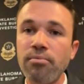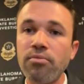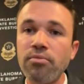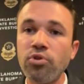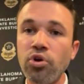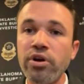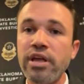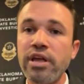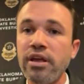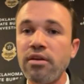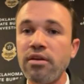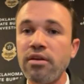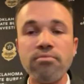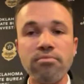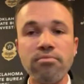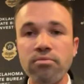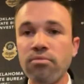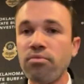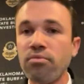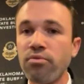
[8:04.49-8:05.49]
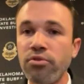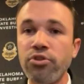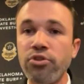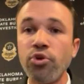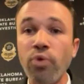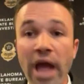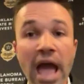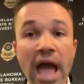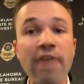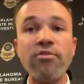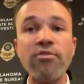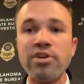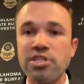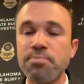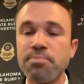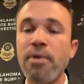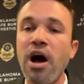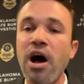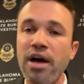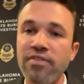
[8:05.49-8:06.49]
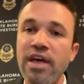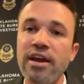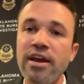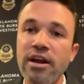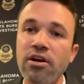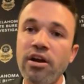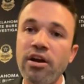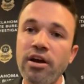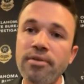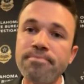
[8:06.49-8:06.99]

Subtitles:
looking through every spot in that area.